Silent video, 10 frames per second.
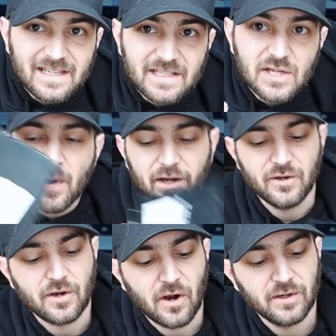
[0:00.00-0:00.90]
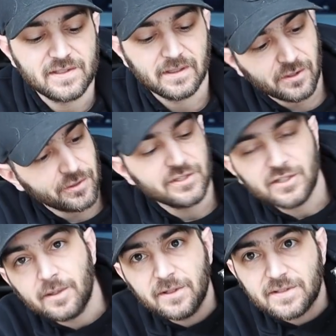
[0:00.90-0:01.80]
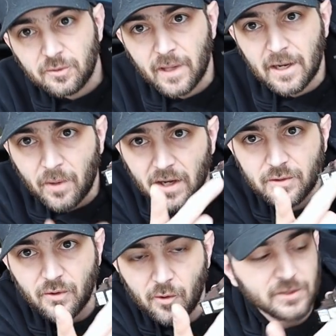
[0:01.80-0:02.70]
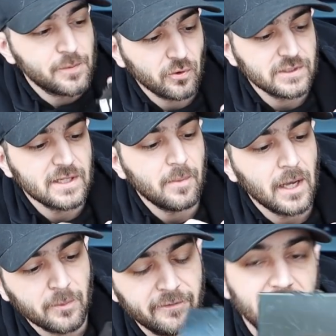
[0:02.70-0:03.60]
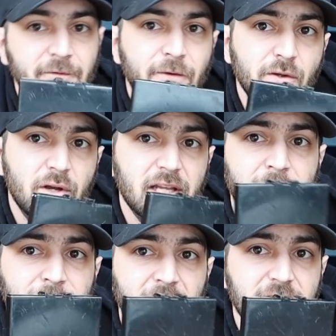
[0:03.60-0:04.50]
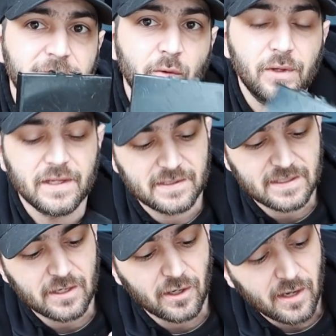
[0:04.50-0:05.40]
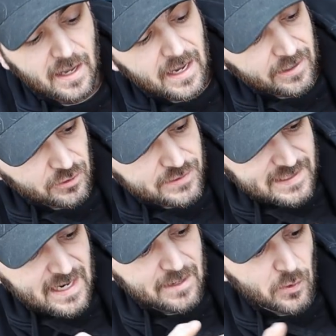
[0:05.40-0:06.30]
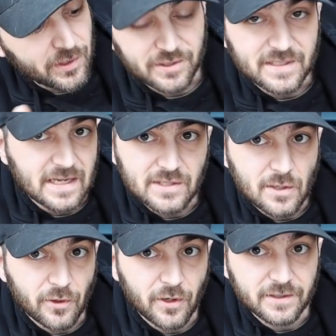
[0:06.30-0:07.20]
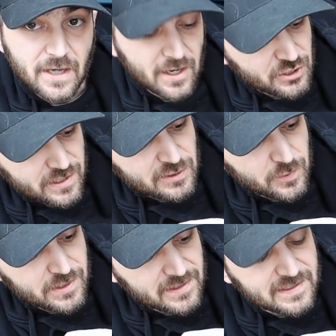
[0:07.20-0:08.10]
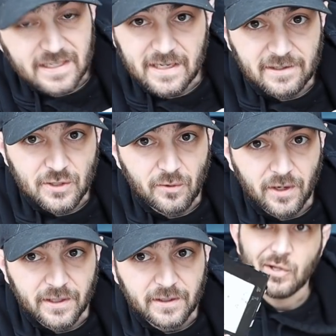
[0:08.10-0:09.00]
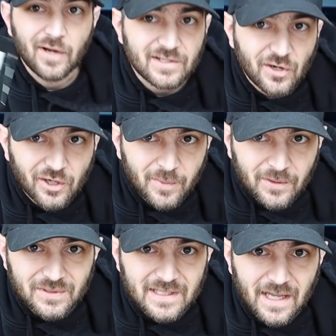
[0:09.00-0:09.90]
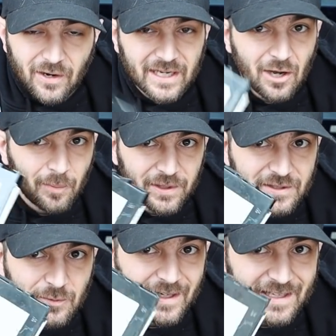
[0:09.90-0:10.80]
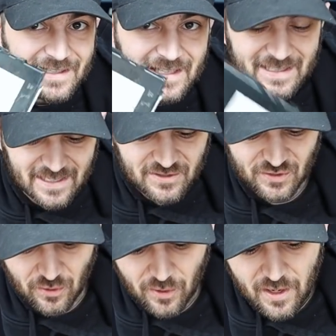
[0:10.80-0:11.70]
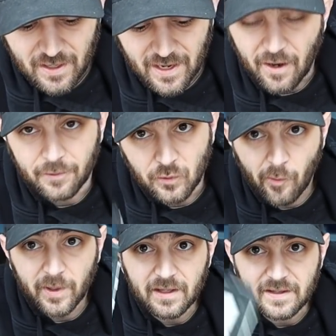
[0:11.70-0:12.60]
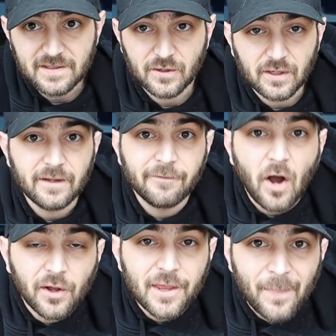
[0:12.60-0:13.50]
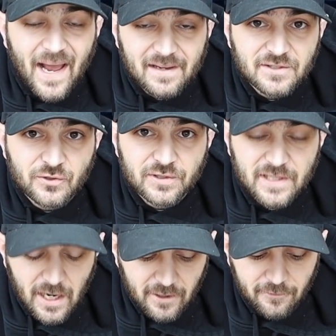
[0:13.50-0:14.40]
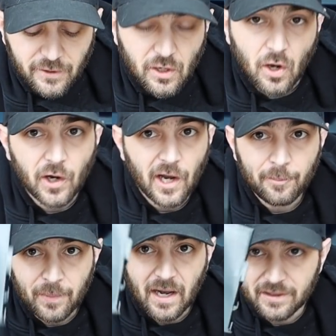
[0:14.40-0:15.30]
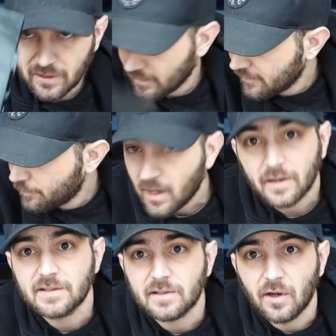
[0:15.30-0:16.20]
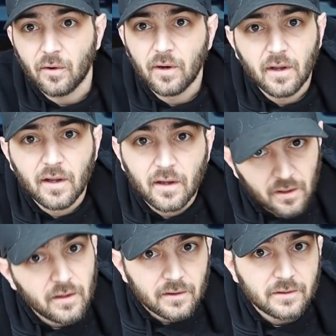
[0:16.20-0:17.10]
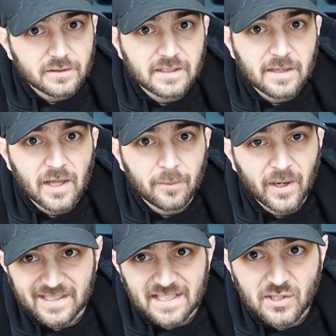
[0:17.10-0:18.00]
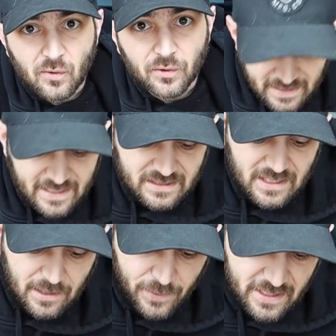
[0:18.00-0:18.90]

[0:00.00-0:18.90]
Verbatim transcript: E C U out of your car, it's literally just gonna be this little black box with a whole bunch of ports on the bottom of it. If you look at the face of it with a sticker, it'll say whether it's Denso or Hitachi. This one does say Denso on it. You guys aren't gonna be able to see that right now, but this one is a Denso. Uh, normally these are gonna live on the passenger side of the car up behind the glove box, so just keep that in mind, Denso only. Next up,